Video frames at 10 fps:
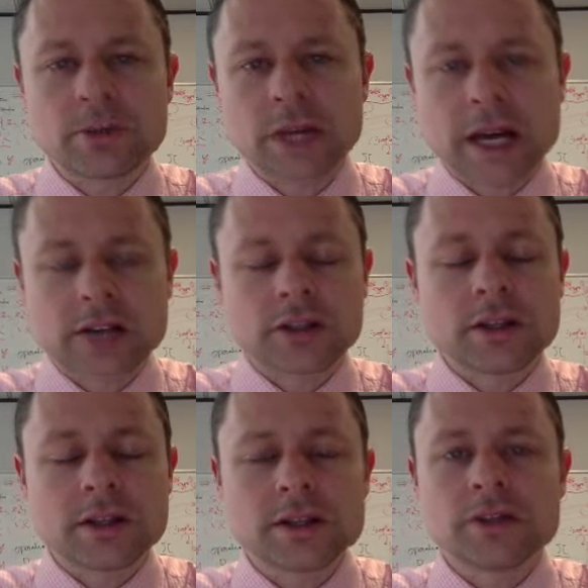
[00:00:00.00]
but actually
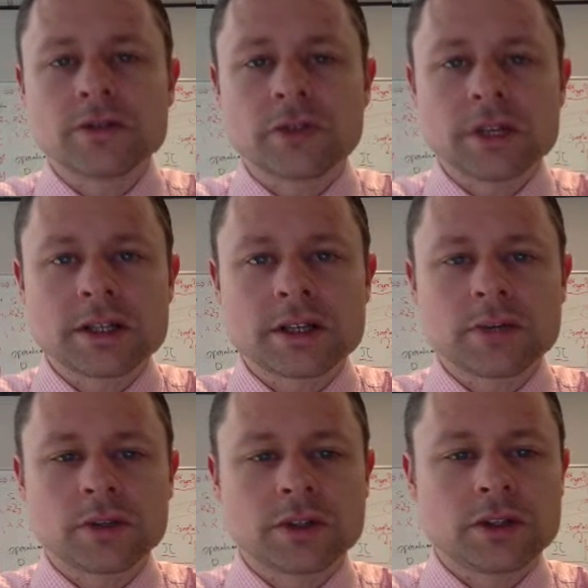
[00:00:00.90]
this is really
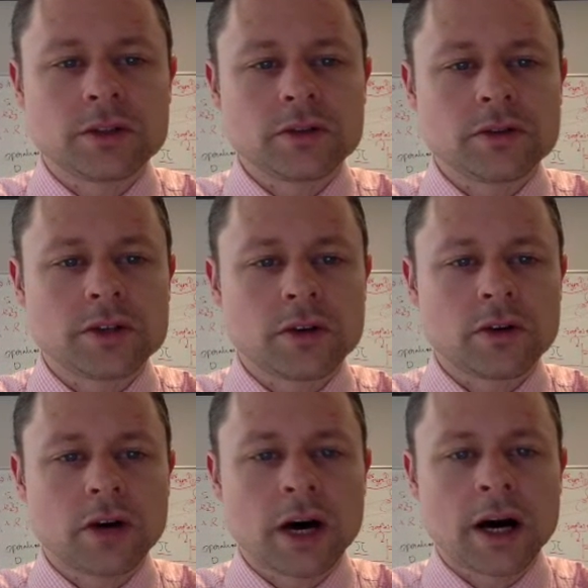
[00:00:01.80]
simple to do.
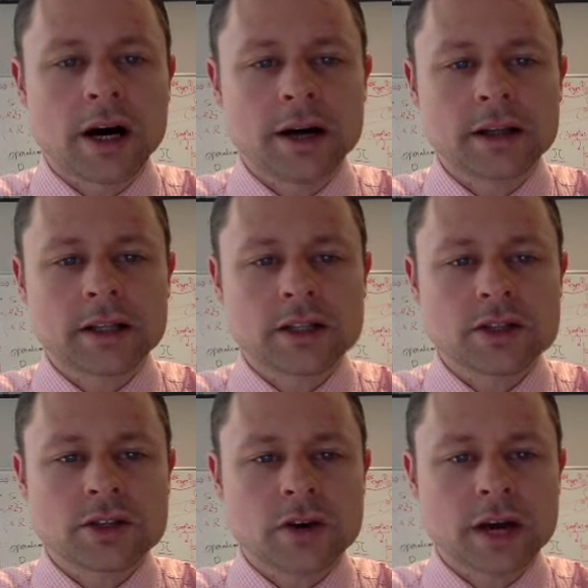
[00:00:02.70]
So let's just
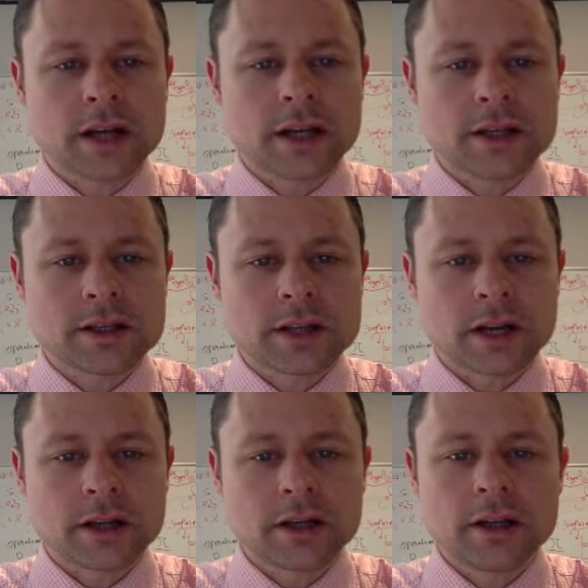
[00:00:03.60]
go ahead and get
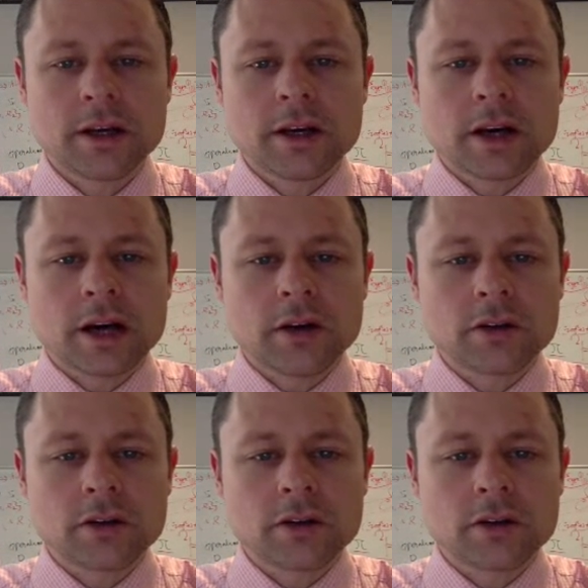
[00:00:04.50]
started. I'll go